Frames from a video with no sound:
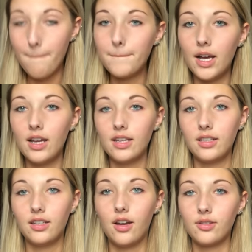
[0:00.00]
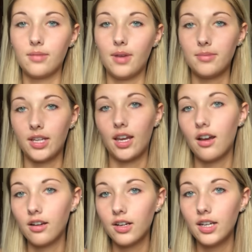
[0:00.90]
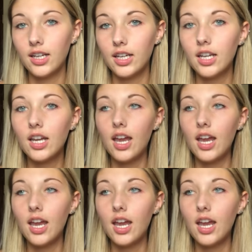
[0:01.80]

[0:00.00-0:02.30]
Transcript: but you know, sometimes I get hungry